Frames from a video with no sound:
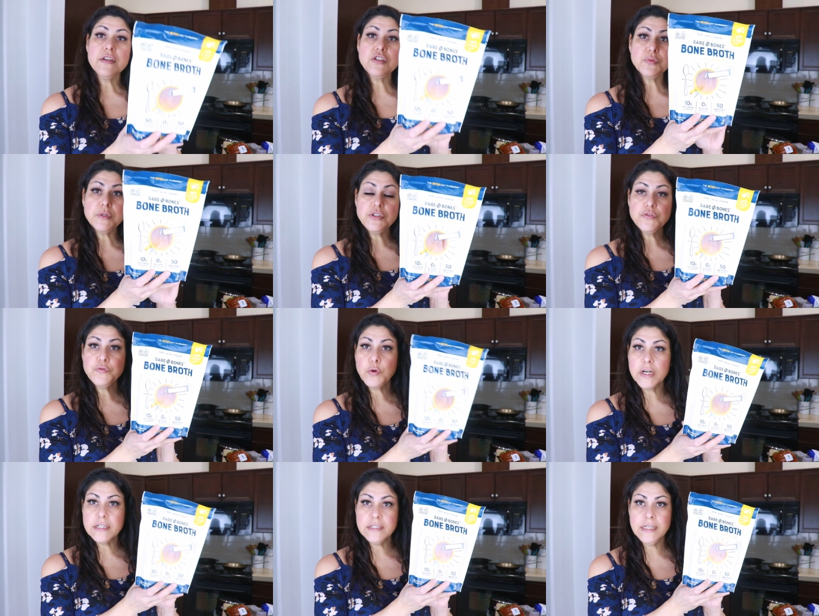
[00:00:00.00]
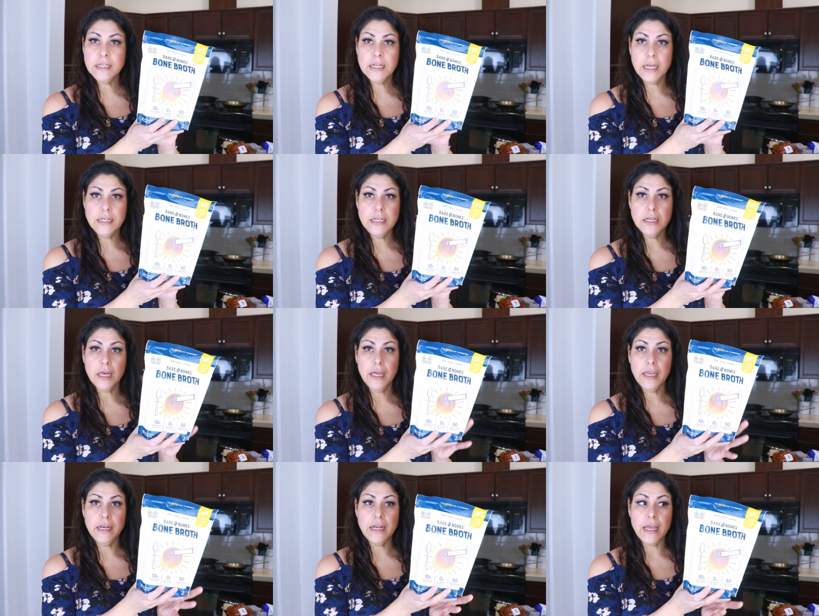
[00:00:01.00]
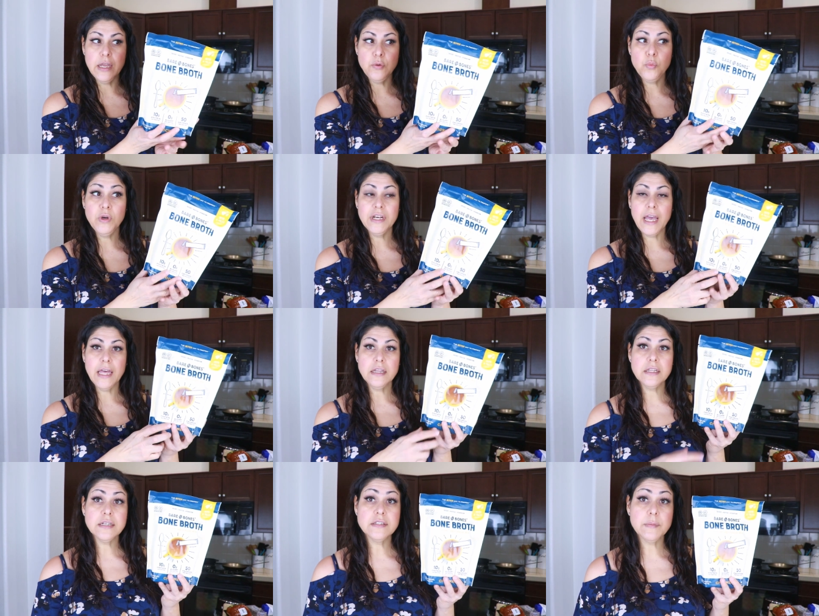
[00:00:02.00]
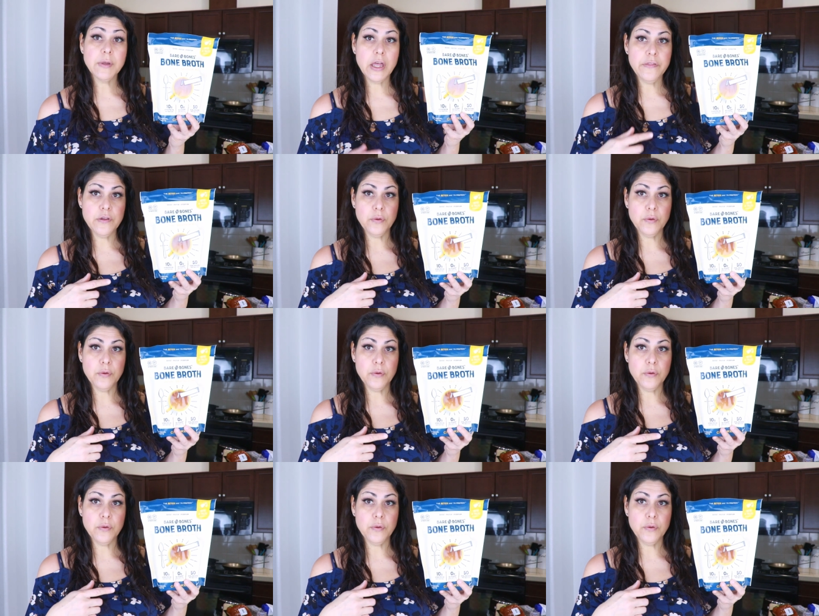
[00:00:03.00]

This was $14.99 and when I looked up on